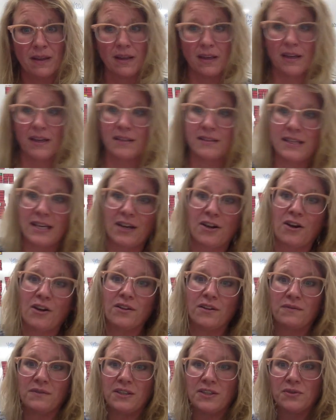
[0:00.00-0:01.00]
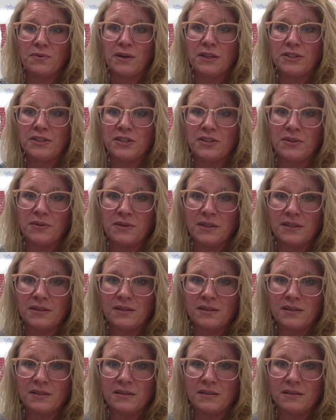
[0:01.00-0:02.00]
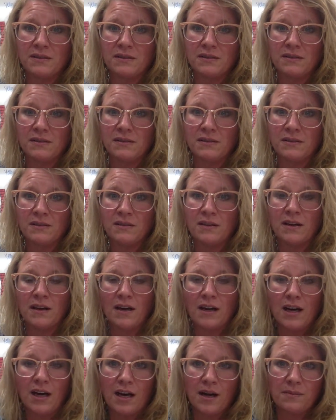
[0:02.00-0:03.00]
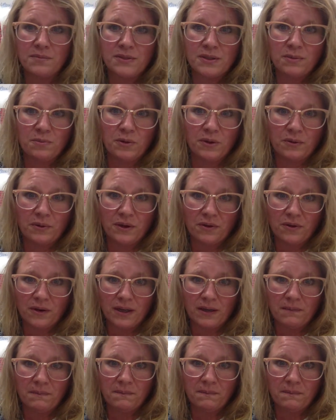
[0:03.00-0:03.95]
and take all of these red students up to blue and green.